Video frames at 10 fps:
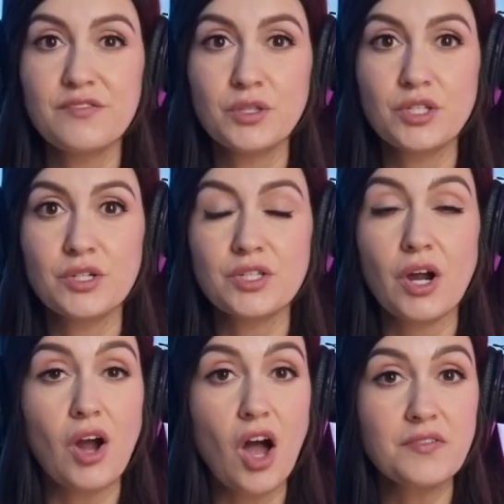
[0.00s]
filters
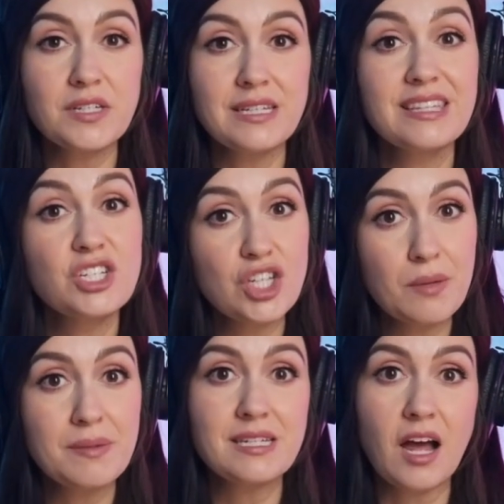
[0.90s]
are often the
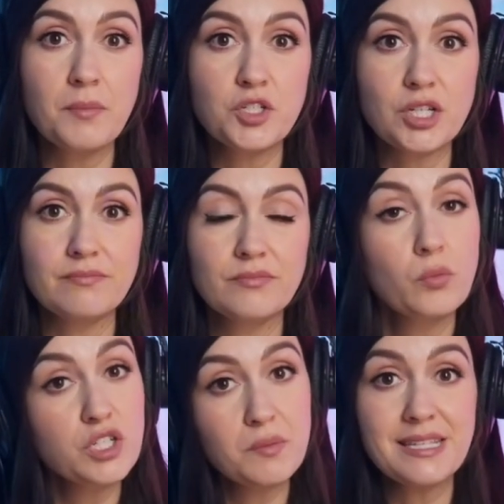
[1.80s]
cheapest option,
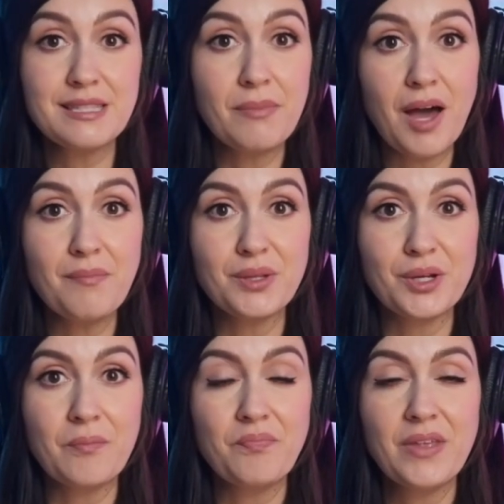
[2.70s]
which makes them
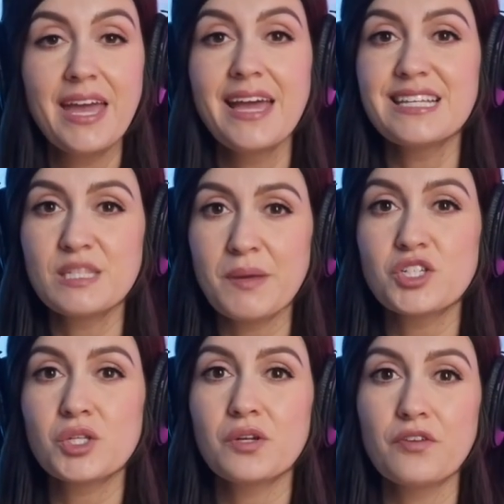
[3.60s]
popular,
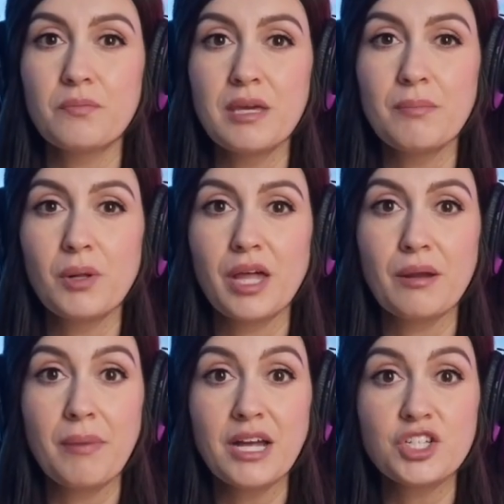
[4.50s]
especially for people on a
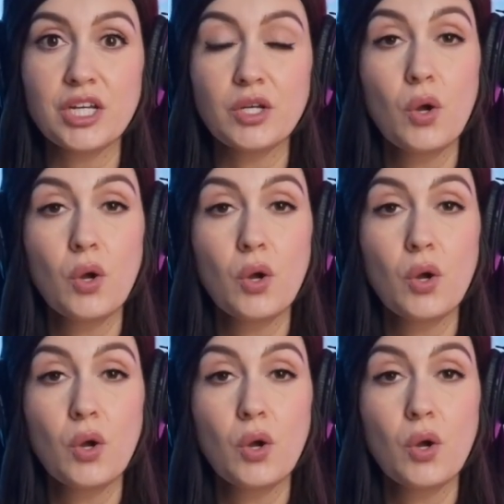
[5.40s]
budget